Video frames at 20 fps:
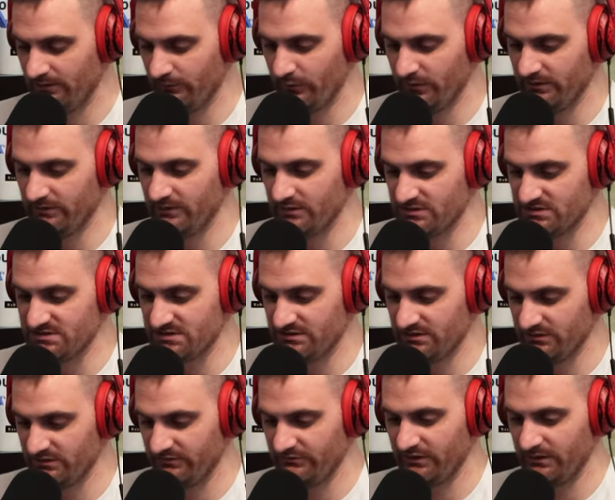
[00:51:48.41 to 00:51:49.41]
when there's
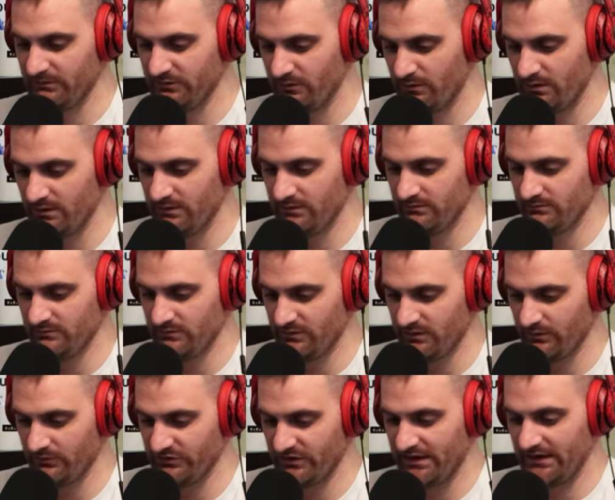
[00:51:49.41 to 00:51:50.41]
those inflammatory you
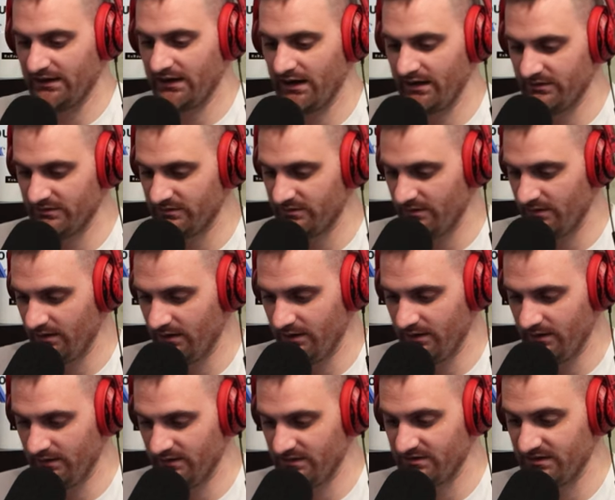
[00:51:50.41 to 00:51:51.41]
know cytokines uh,
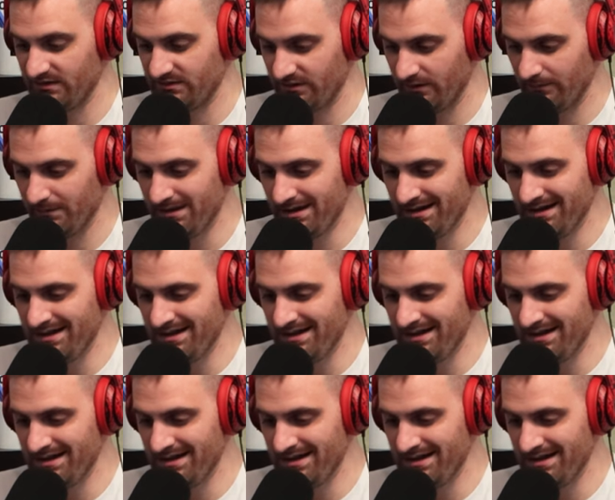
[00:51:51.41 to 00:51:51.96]
in the system.